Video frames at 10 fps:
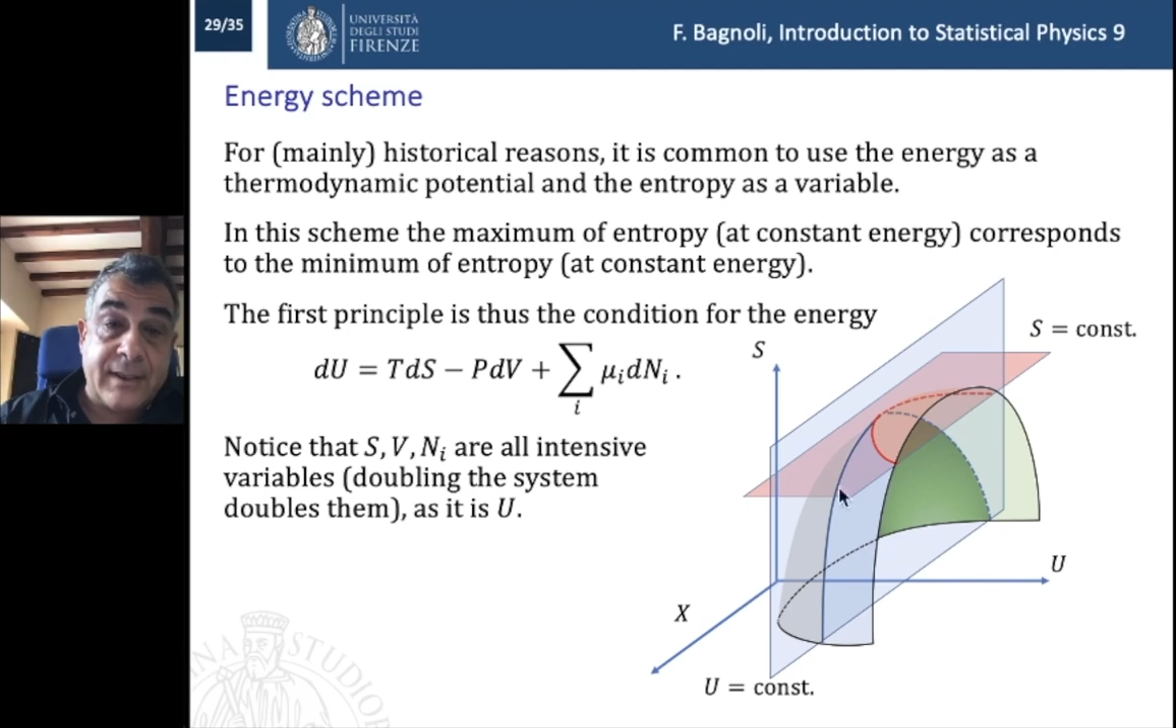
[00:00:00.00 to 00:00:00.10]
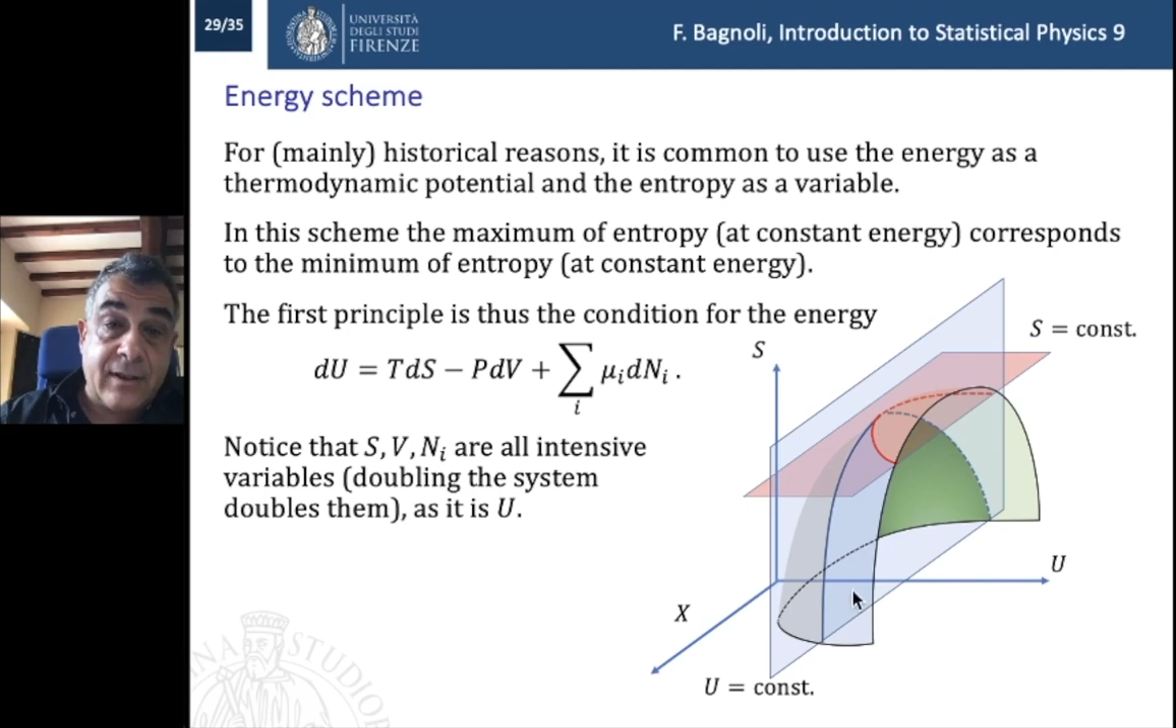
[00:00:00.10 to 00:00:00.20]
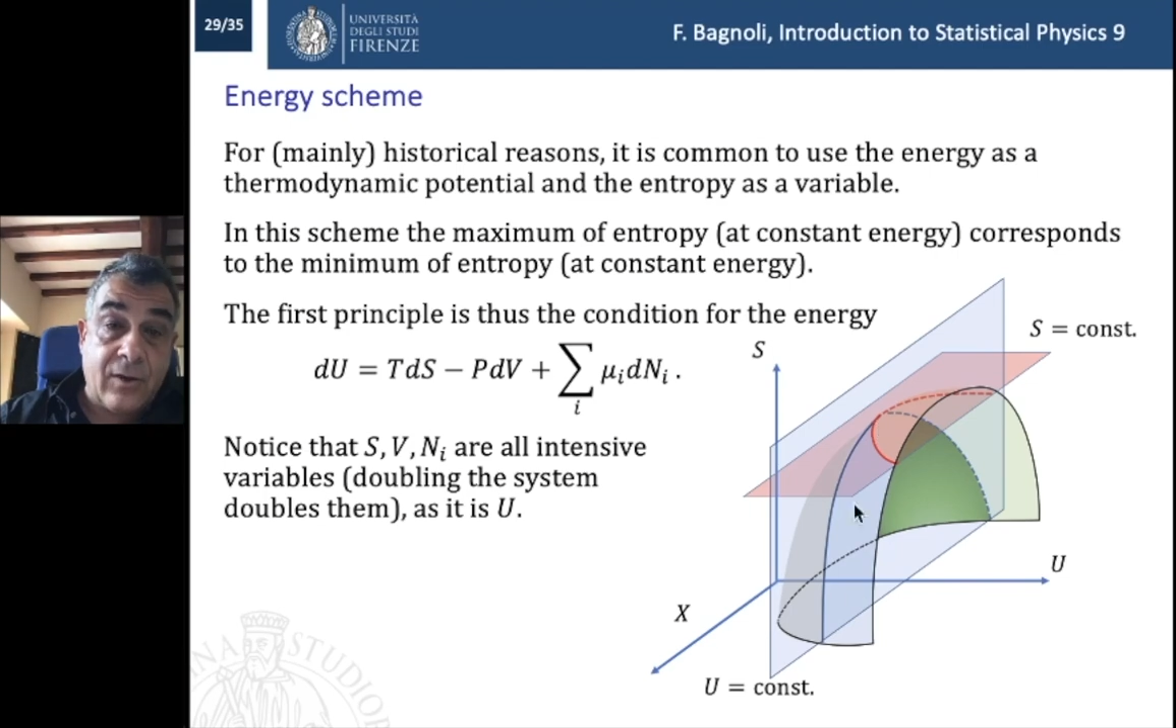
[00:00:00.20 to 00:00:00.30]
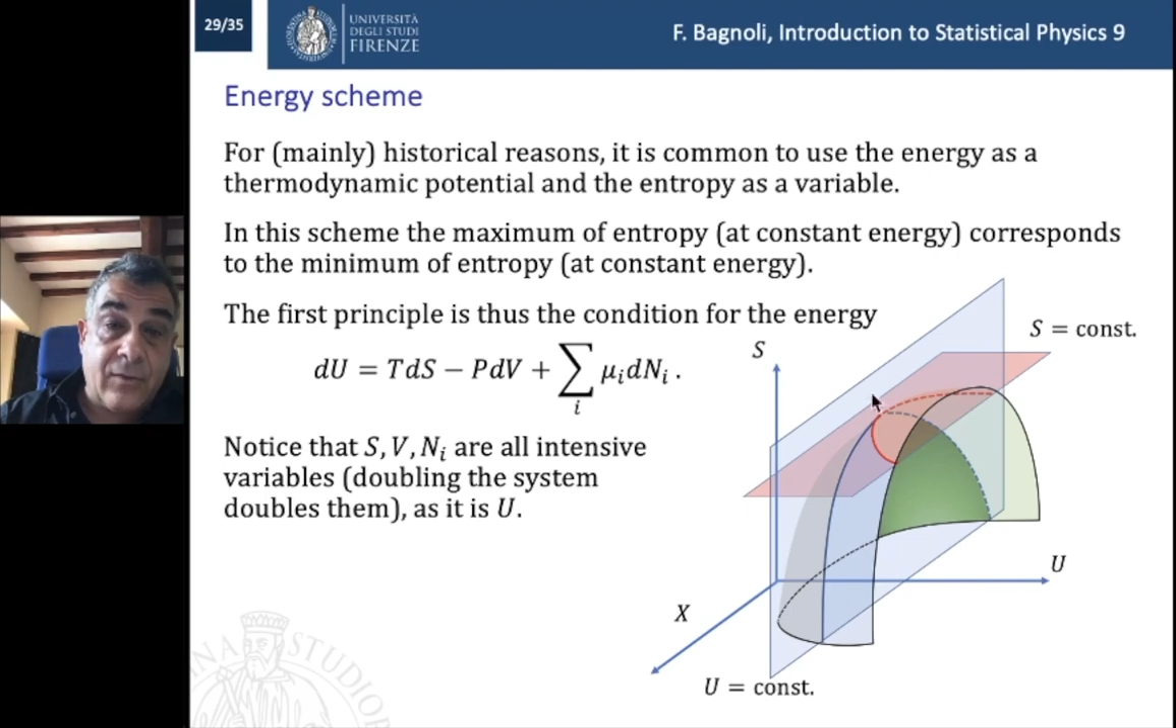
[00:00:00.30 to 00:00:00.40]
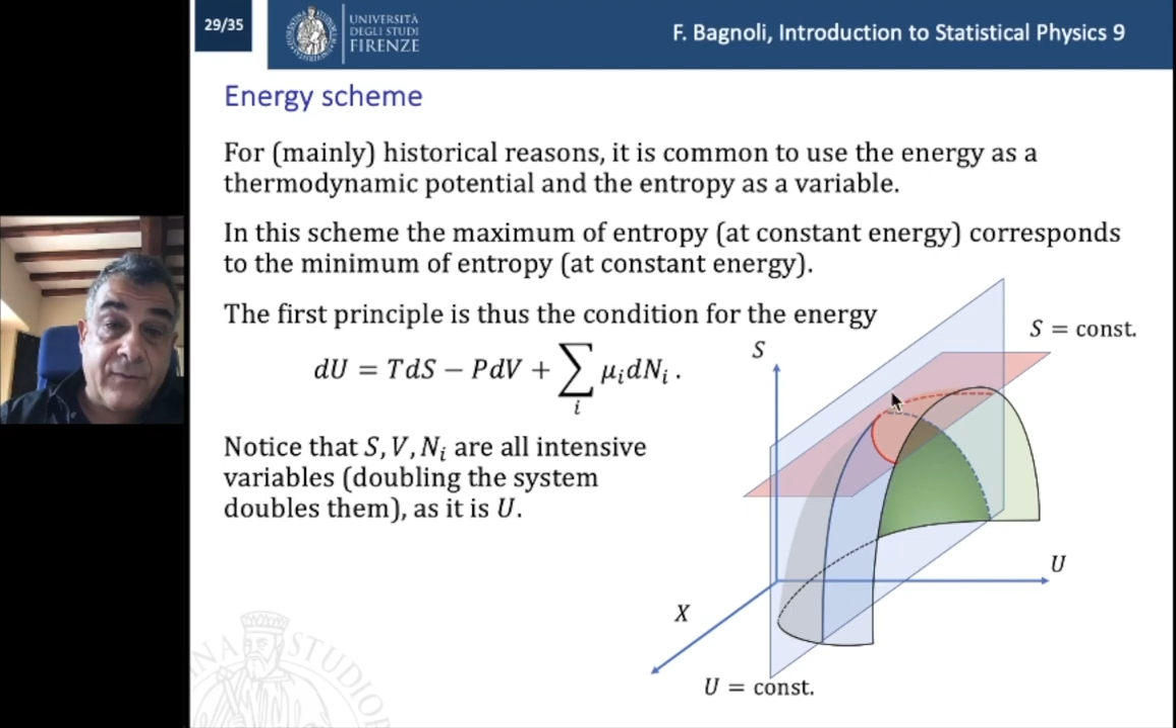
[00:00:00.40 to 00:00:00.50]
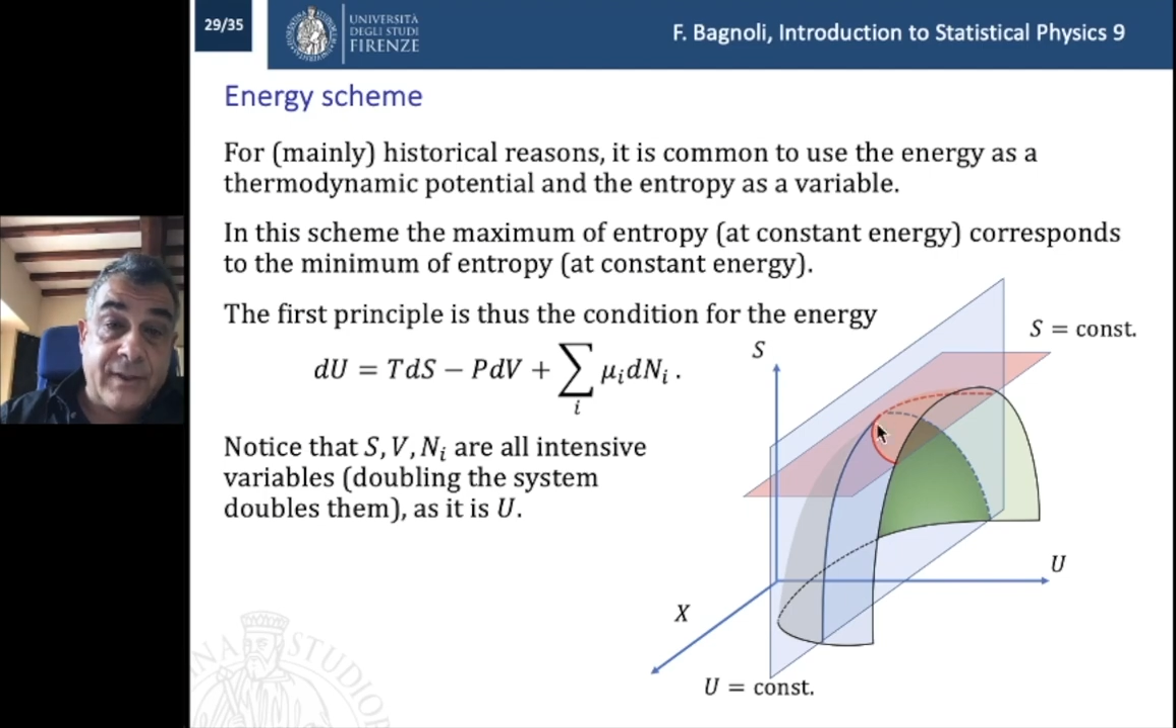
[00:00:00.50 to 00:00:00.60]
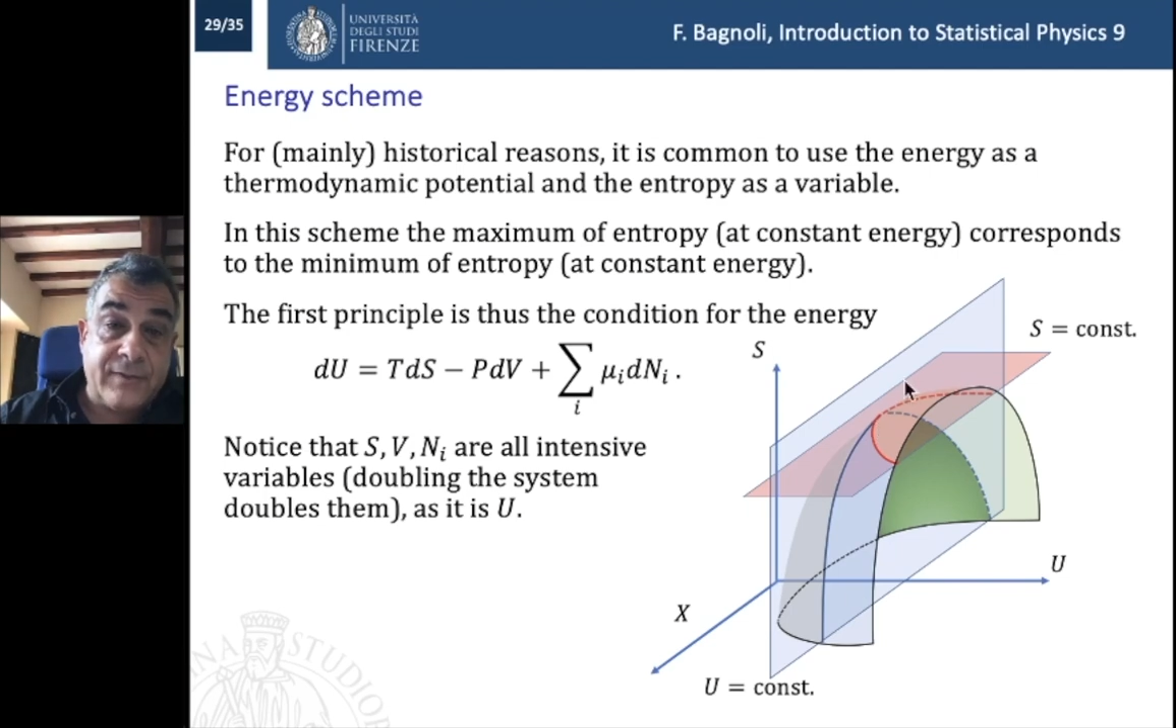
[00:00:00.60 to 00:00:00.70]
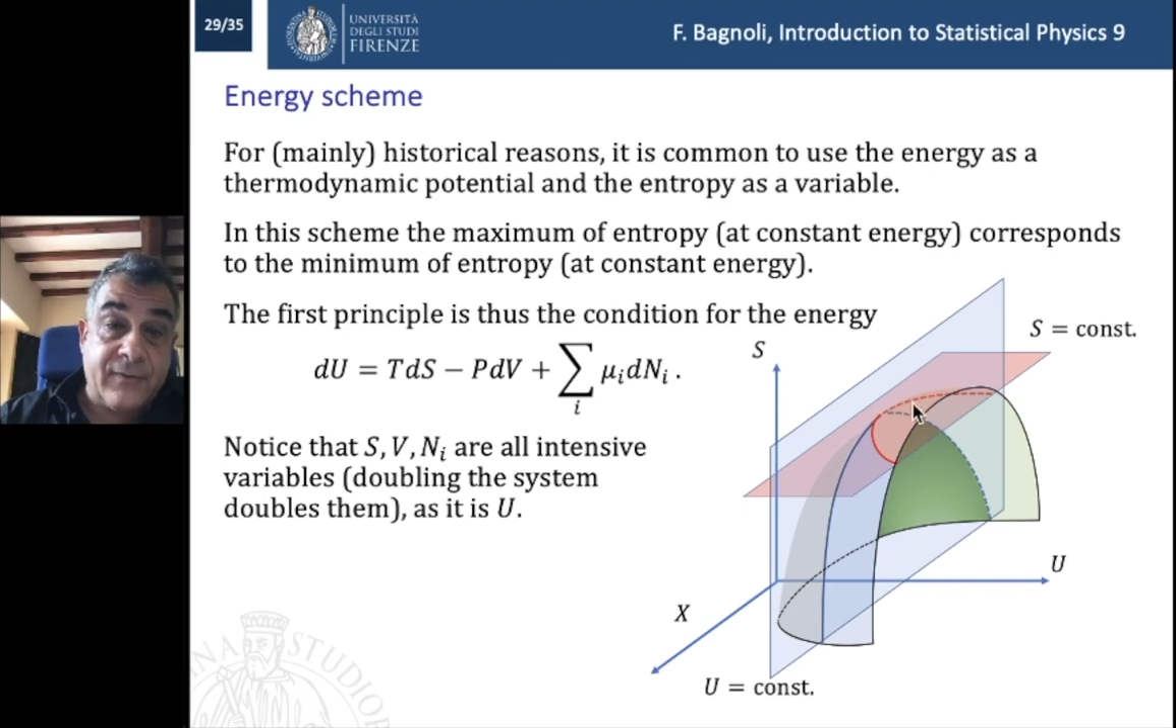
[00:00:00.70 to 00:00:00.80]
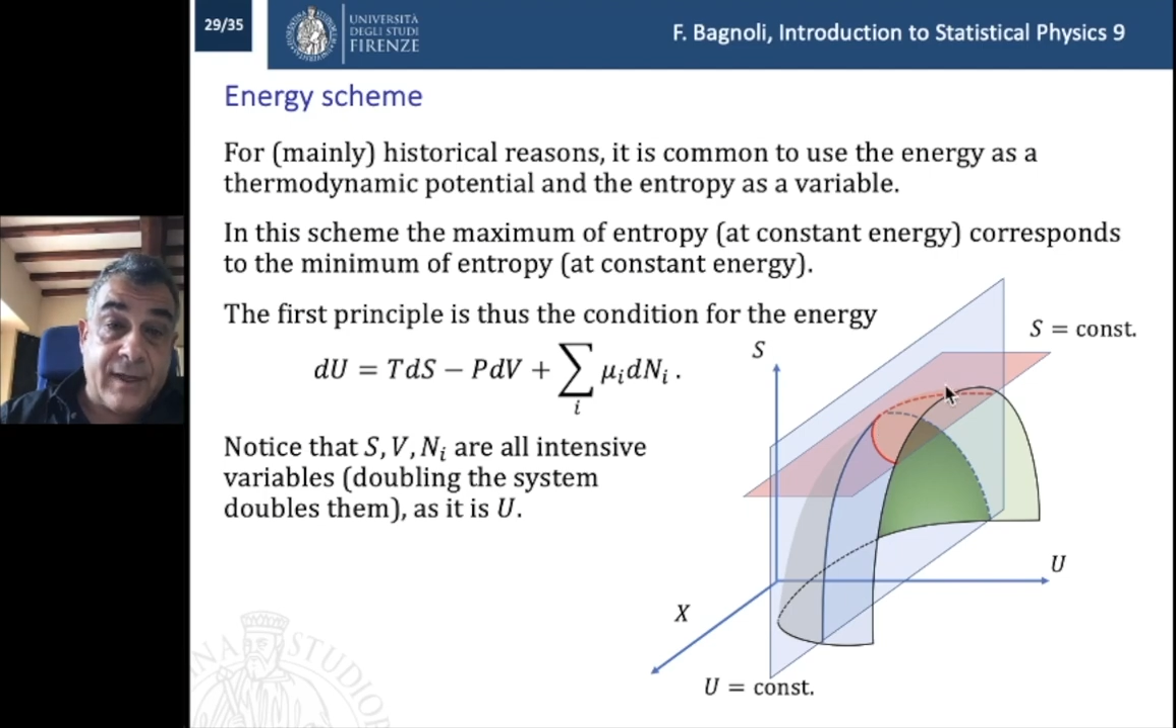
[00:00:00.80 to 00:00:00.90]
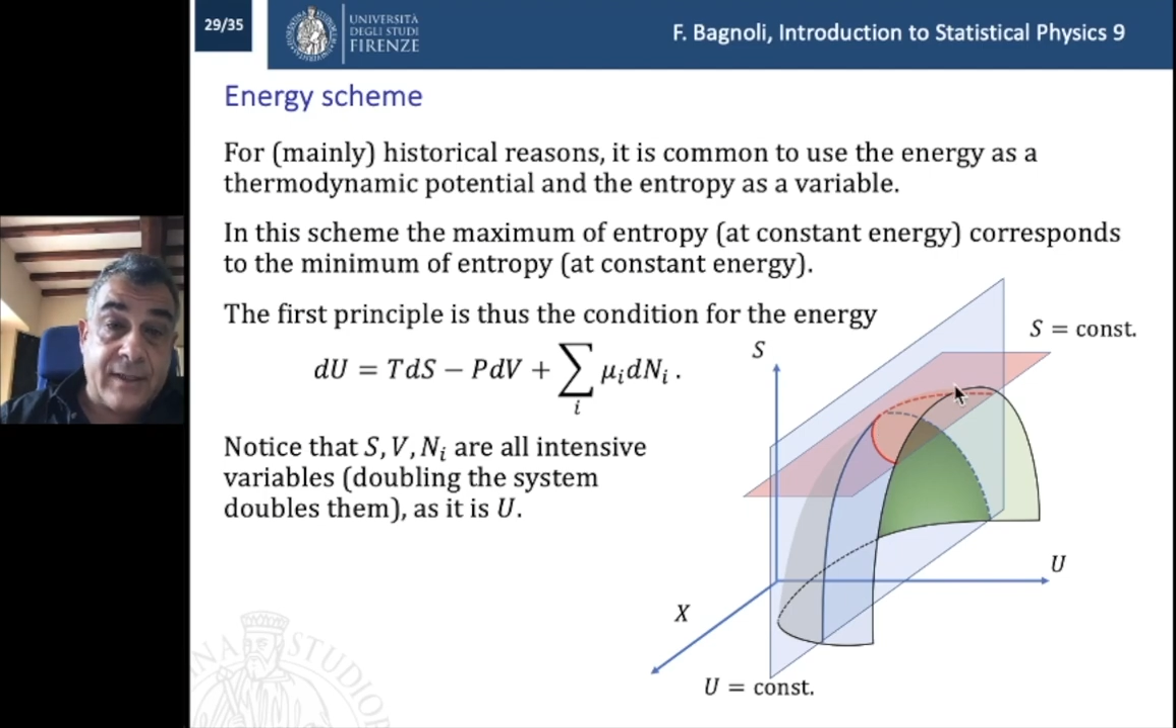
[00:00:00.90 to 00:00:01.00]
convex
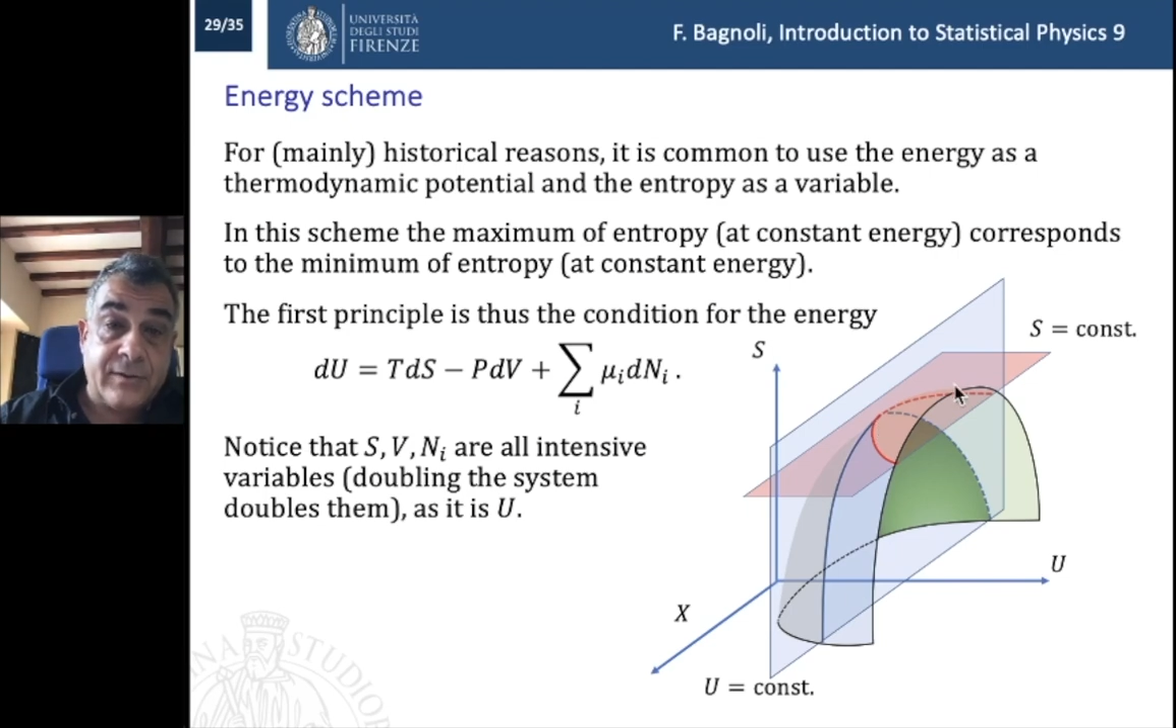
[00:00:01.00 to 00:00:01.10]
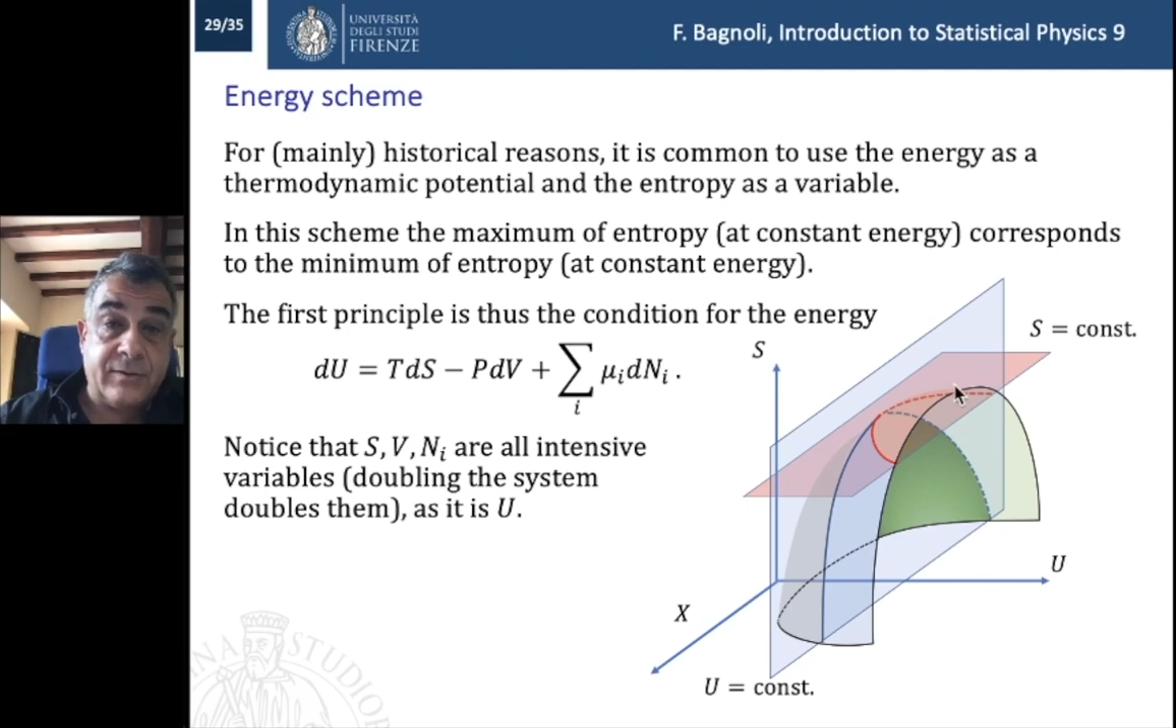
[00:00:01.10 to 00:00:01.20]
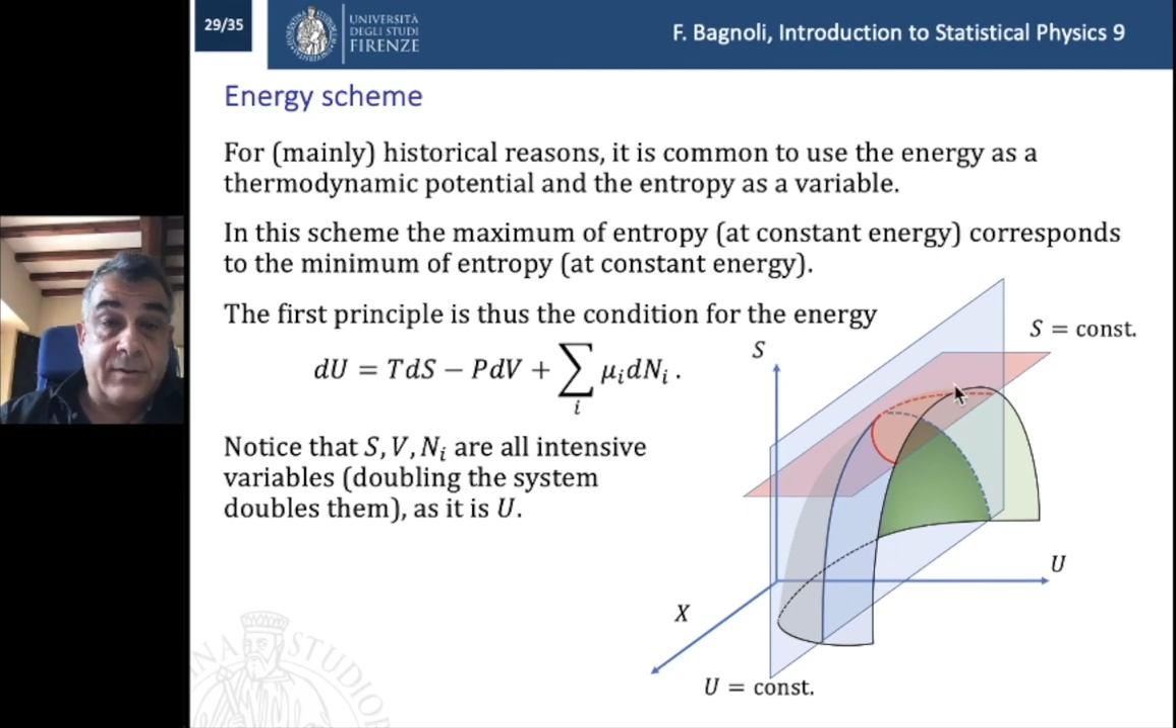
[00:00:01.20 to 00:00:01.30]
function,